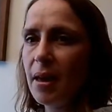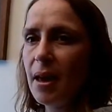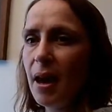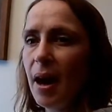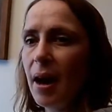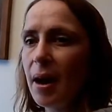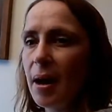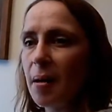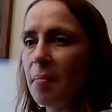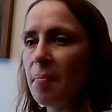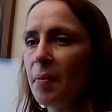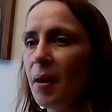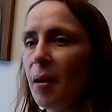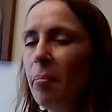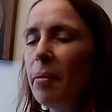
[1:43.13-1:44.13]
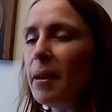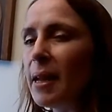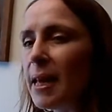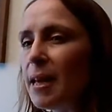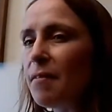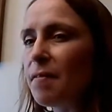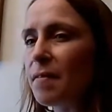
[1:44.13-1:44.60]
I
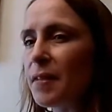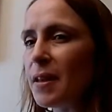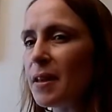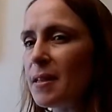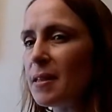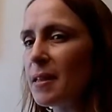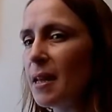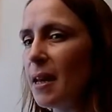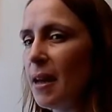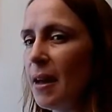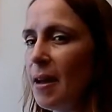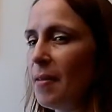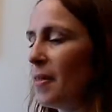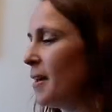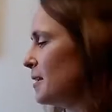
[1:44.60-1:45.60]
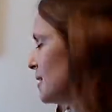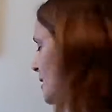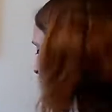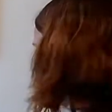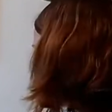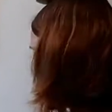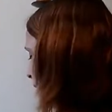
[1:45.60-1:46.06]
believe that there's
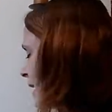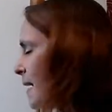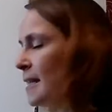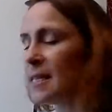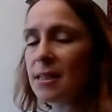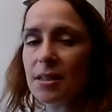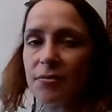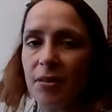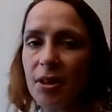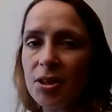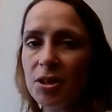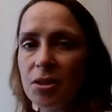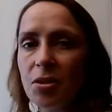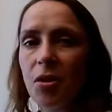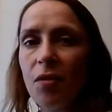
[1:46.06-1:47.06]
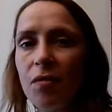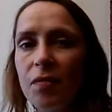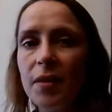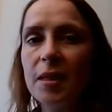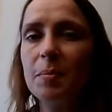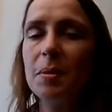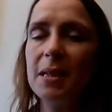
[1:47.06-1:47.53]
a ladies' version of
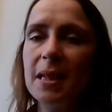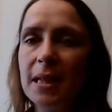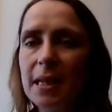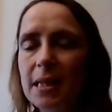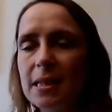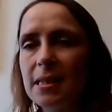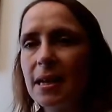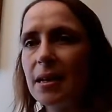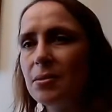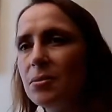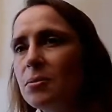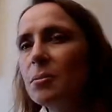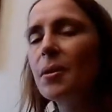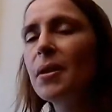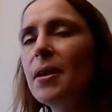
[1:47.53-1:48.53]
this particular saddle,